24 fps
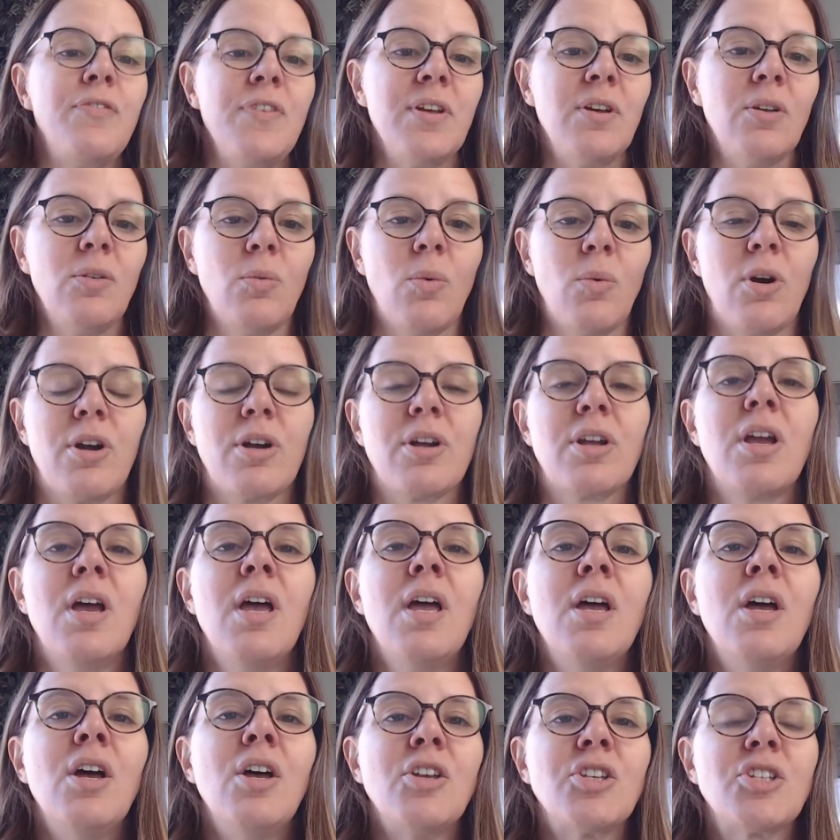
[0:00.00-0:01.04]
fieldwork.
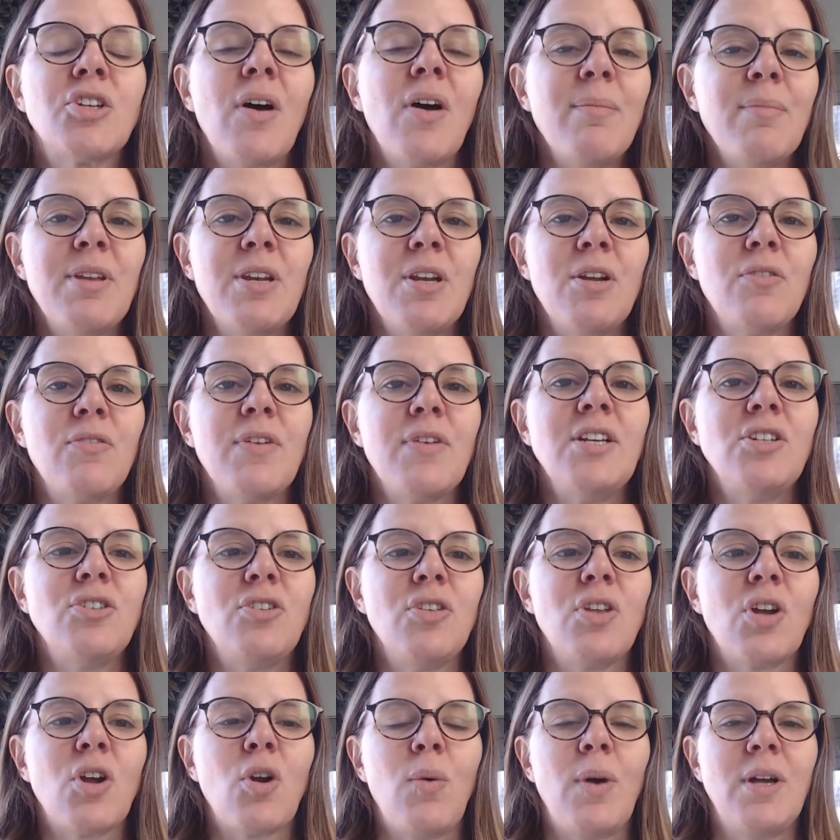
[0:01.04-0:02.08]
So I'm going to read you
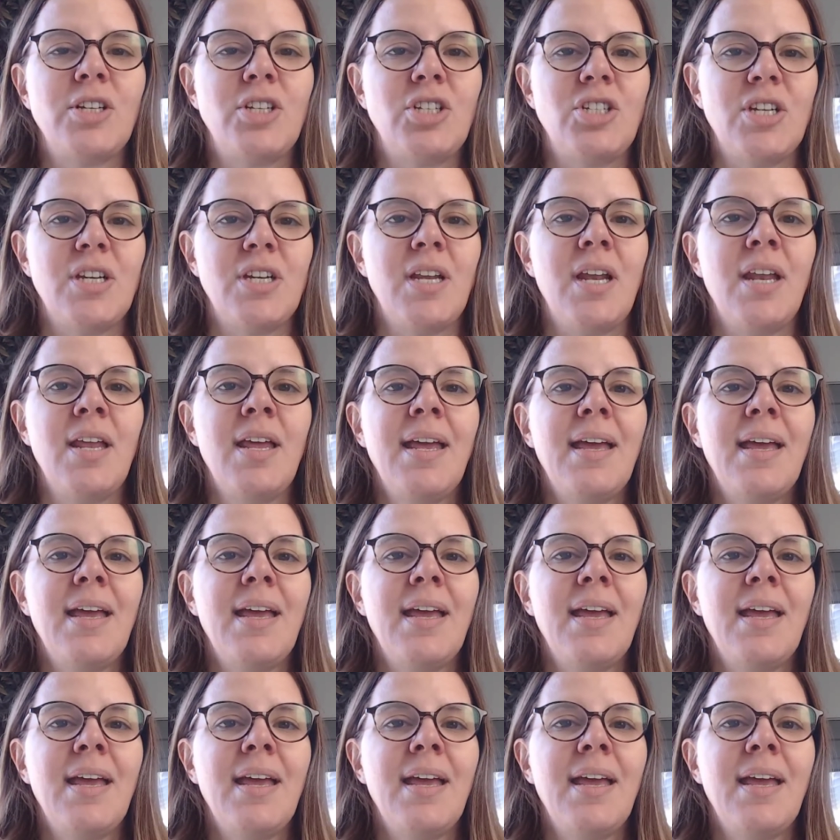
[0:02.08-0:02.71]
the question